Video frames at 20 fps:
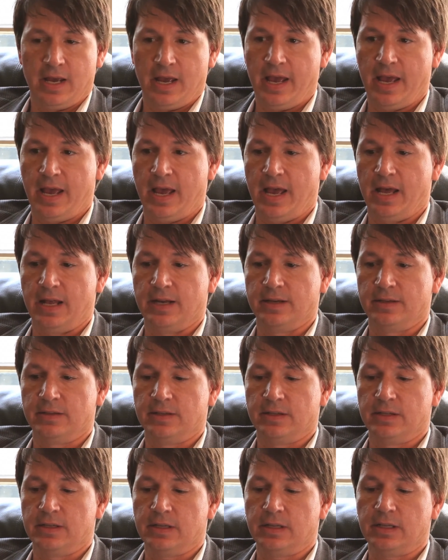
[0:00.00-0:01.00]
and
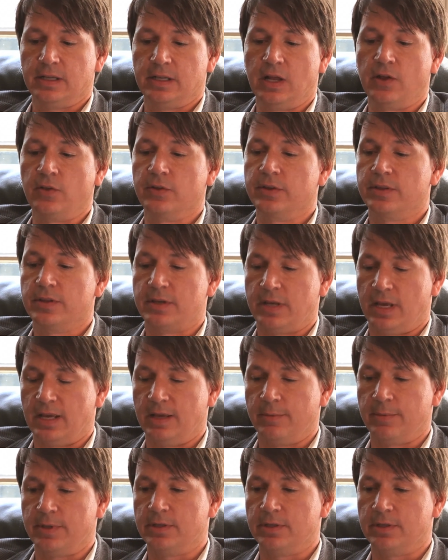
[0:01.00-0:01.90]
not only the name